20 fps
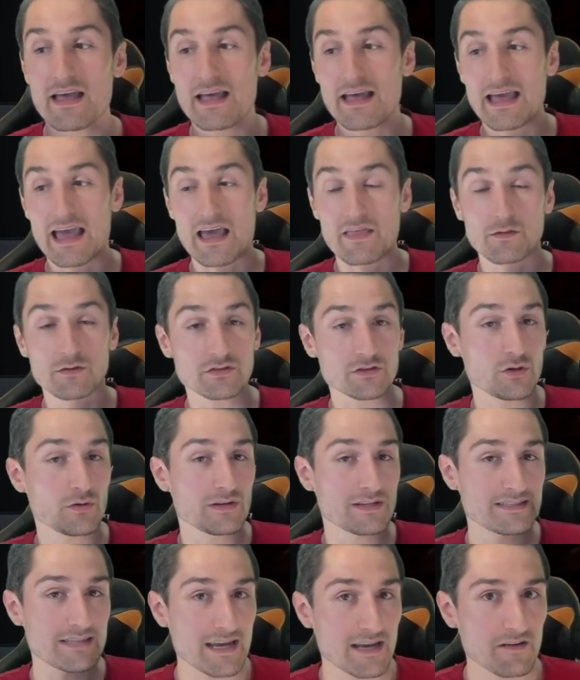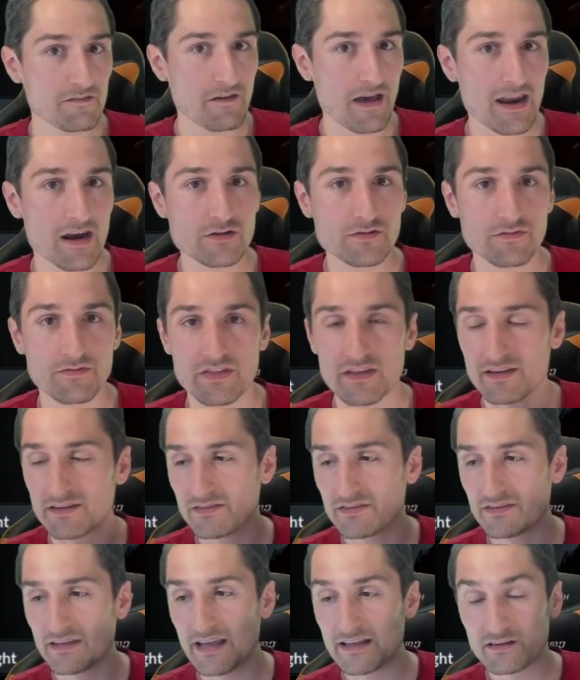And you can take advantage of
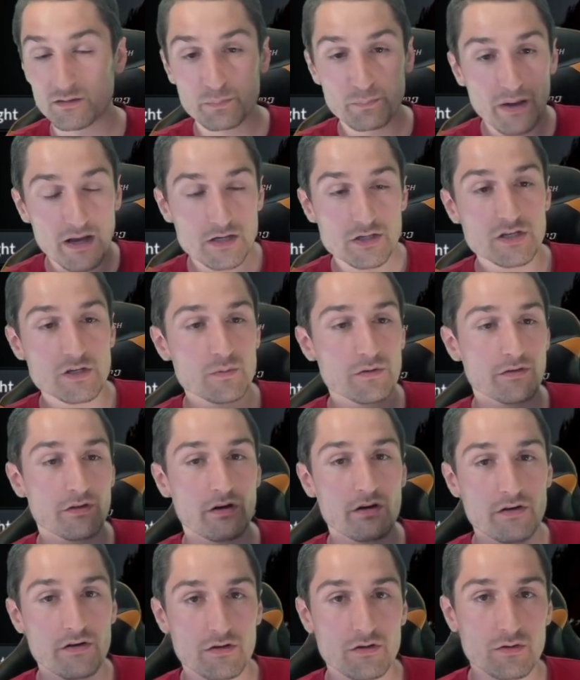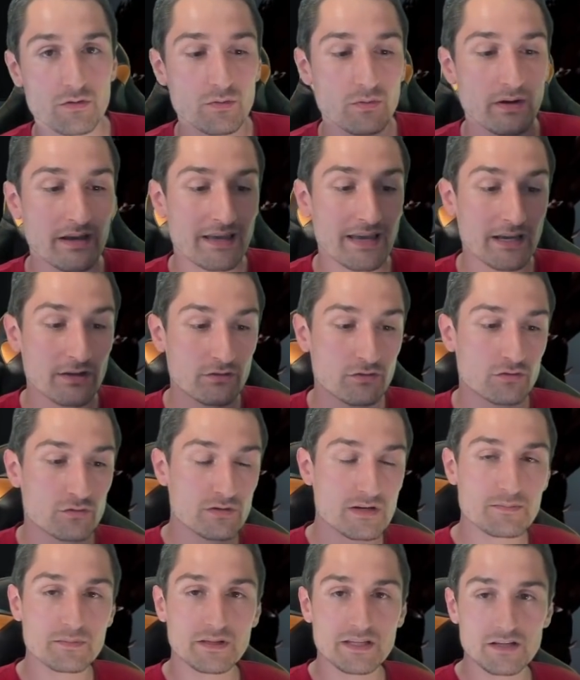this, especially with our new
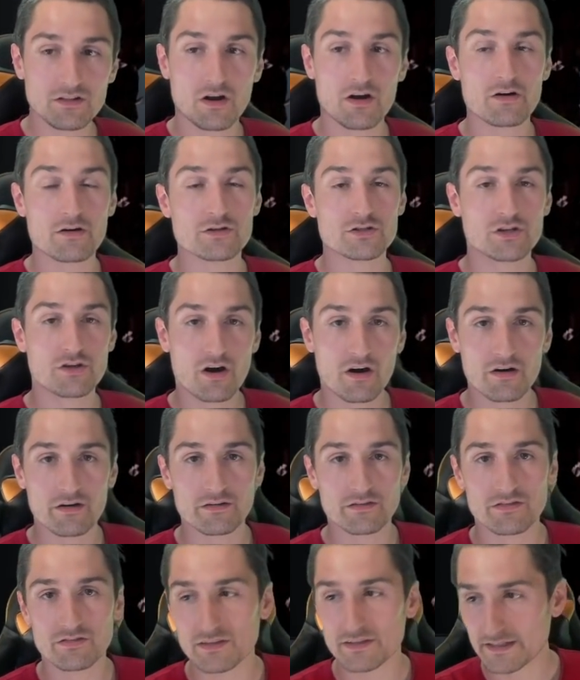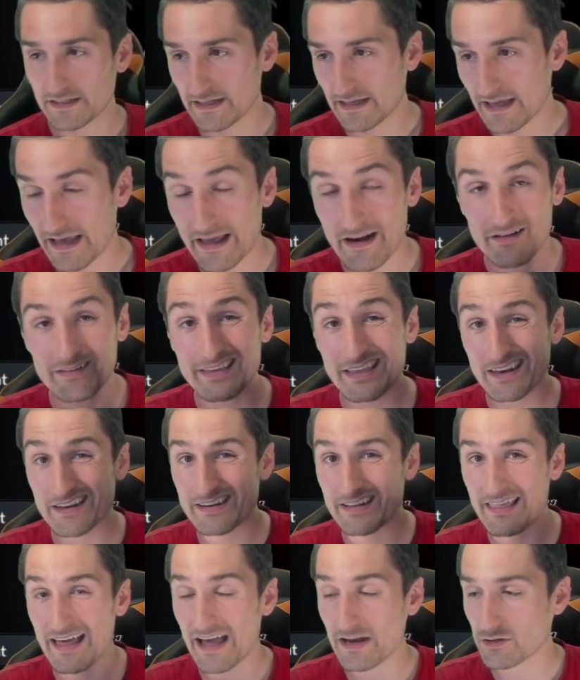extremely large carts. And I'll get into that